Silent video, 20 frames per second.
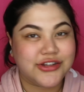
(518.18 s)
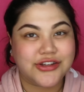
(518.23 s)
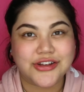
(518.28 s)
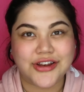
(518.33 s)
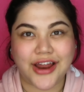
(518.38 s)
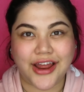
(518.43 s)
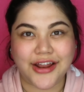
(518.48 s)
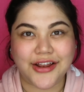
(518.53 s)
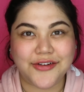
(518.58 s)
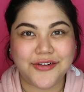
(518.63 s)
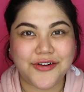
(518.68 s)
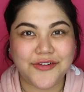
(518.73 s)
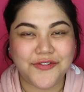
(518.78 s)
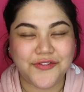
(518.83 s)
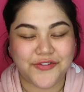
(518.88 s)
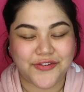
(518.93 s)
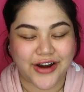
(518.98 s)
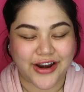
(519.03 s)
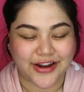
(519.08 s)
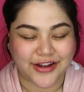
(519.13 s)
Should I do a
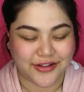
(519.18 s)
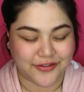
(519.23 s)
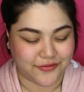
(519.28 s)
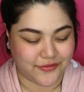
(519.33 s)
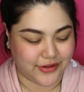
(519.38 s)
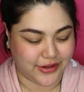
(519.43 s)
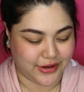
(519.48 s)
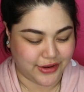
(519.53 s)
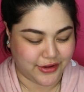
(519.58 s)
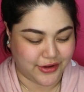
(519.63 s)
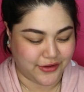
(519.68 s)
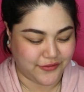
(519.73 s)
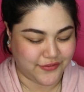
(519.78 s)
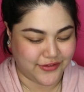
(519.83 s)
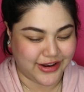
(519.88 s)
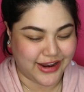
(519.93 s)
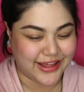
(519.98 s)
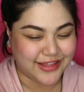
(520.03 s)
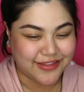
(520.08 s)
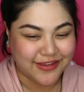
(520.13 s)
freckle video? I
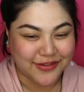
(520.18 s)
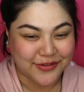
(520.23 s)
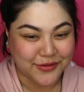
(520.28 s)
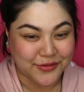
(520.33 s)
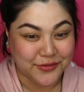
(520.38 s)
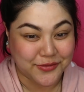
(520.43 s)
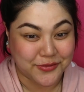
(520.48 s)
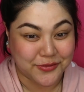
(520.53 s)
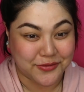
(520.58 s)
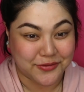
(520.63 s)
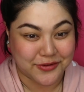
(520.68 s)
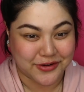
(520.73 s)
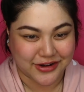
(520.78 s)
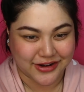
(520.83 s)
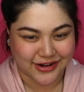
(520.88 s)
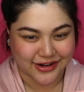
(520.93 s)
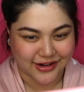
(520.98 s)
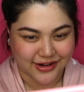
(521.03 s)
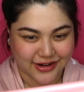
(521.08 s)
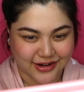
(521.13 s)
feel like this would work.